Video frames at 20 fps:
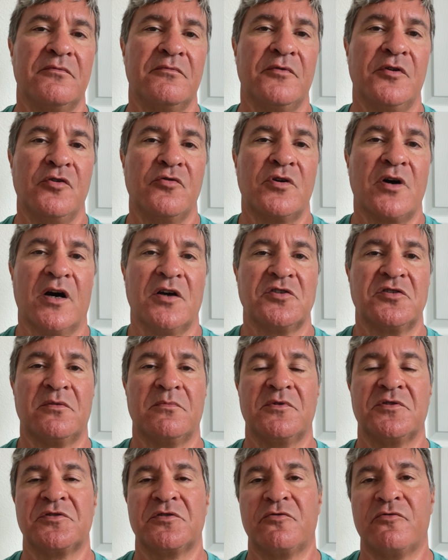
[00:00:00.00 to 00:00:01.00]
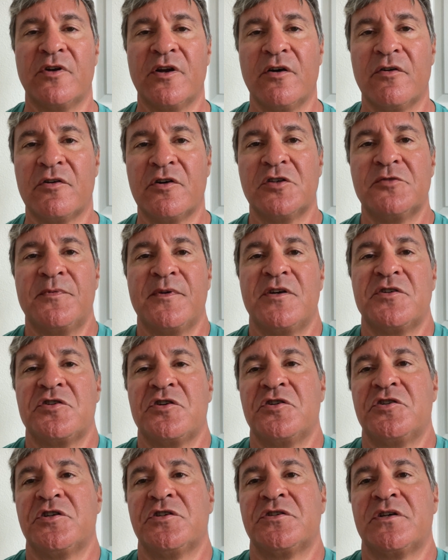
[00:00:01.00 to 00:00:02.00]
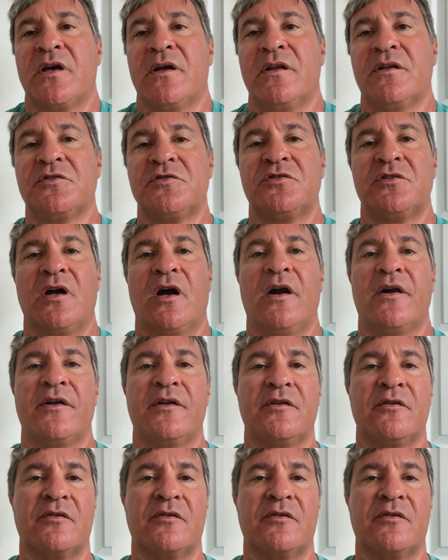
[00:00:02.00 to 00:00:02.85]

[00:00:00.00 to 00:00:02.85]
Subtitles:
new customers and realtors because you're just getting started.